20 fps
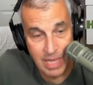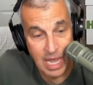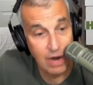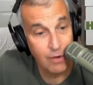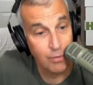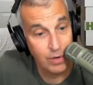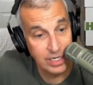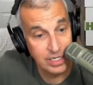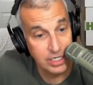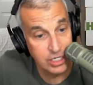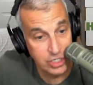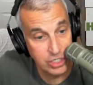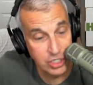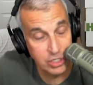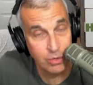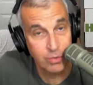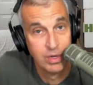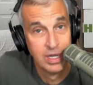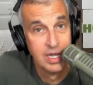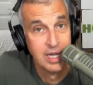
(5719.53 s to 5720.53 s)
I really
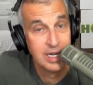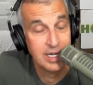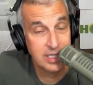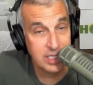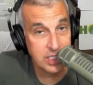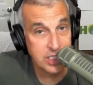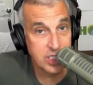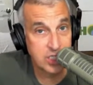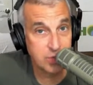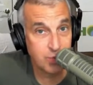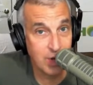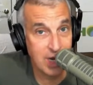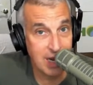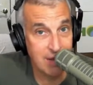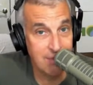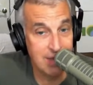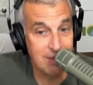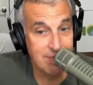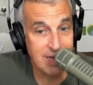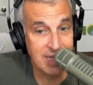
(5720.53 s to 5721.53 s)
do. And this is what
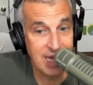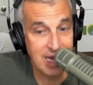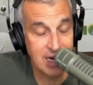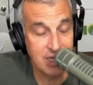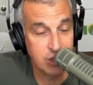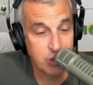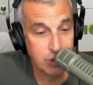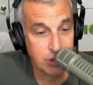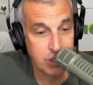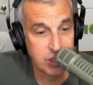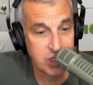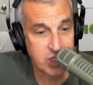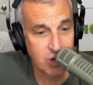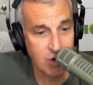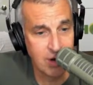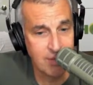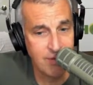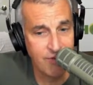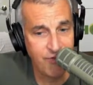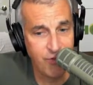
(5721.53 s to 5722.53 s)
I mean by that. I told this
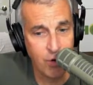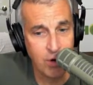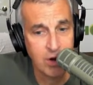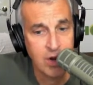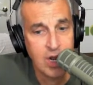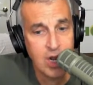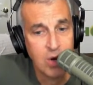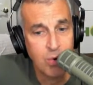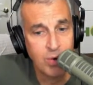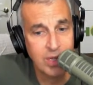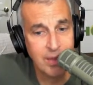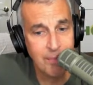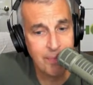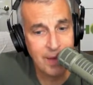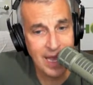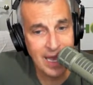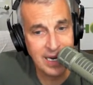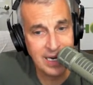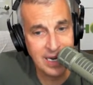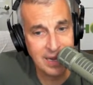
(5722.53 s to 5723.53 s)
story before. When the
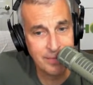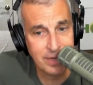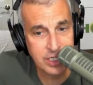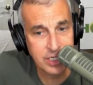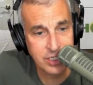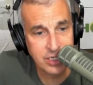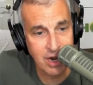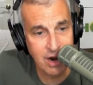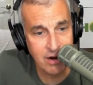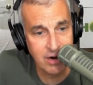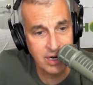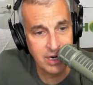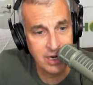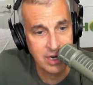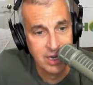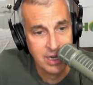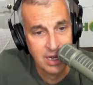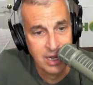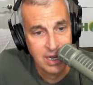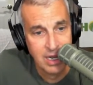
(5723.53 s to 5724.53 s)
pandemic
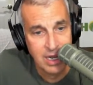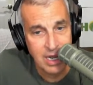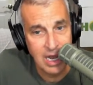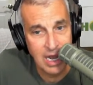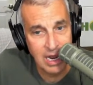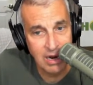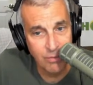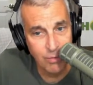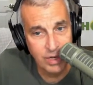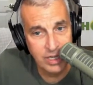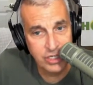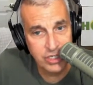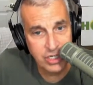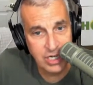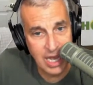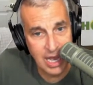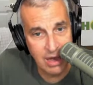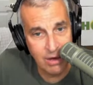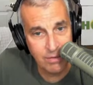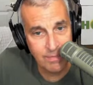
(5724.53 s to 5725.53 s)
started, I
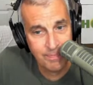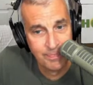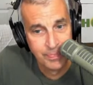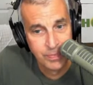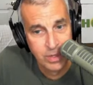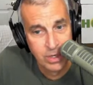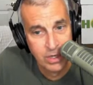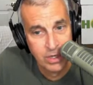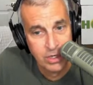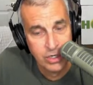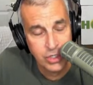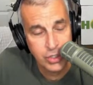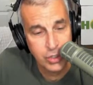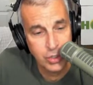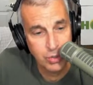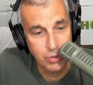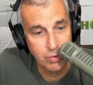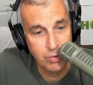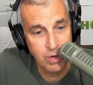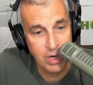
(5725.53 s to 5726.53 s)
reached out
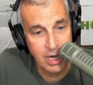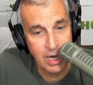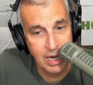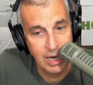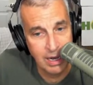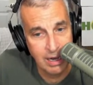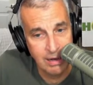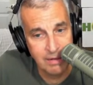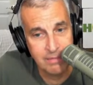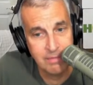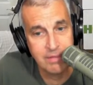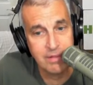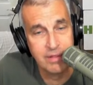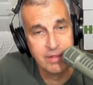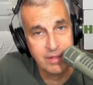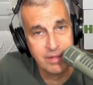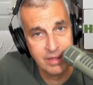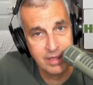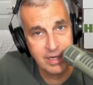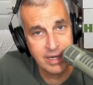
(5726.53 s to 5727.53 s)
to
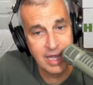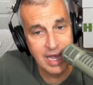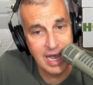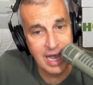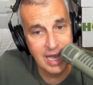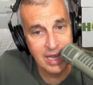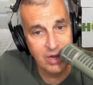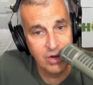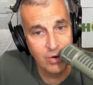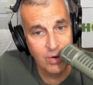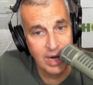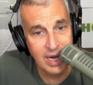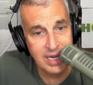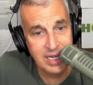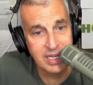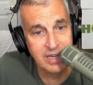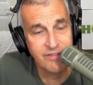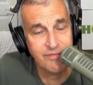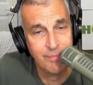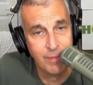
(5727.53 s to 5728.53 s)
the guy who I
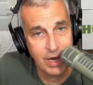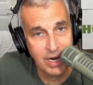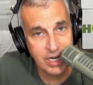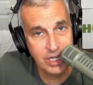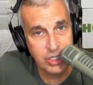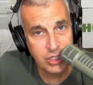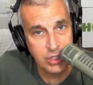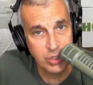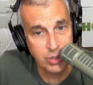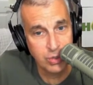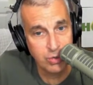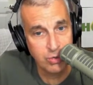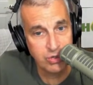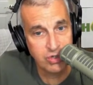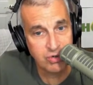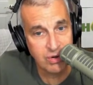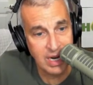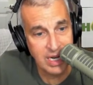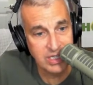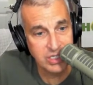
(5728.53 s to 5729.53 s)
give money to who
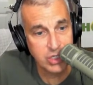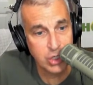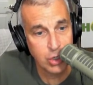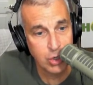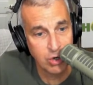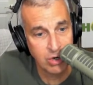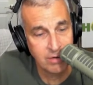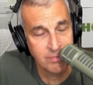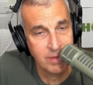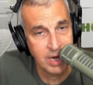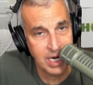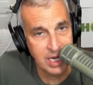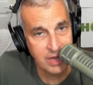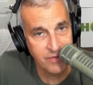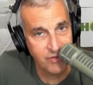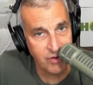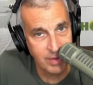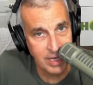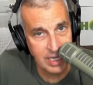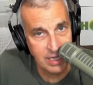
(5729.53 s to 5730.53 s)
tries to earn money
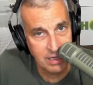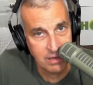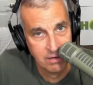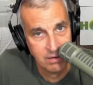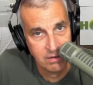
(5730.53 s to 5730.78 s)
for me.